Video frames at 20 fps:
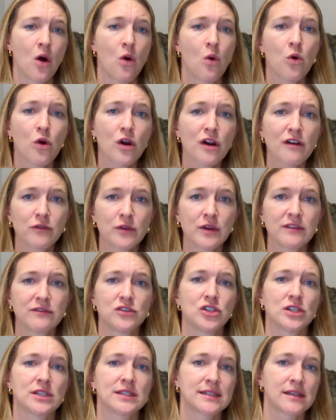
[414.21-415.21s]
Or if we've
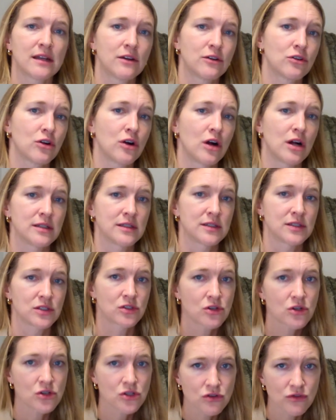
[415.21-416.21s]
just undergone
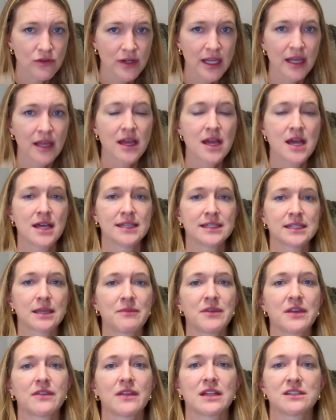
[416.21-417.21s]
surgery,
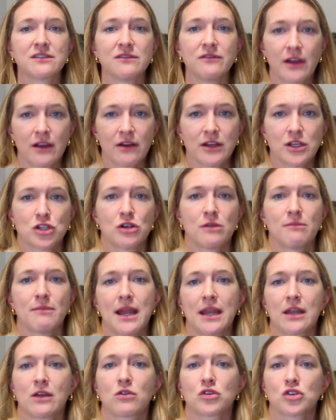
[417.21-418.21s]
something that's very
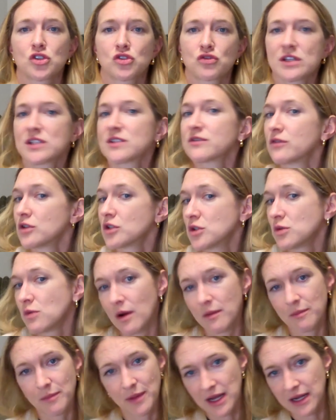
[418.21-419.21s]
traumatic or stressful to
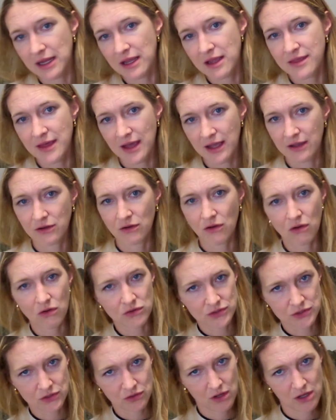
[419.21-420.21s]
our body, that can
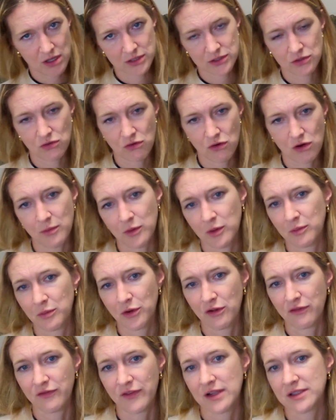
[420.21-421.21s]
also cause your hormone
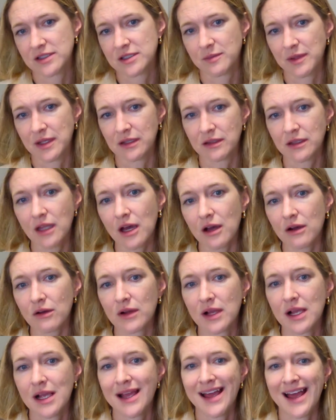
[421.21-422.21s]
profile to be low.
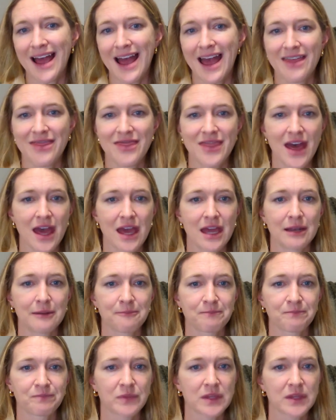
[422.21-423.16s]
And then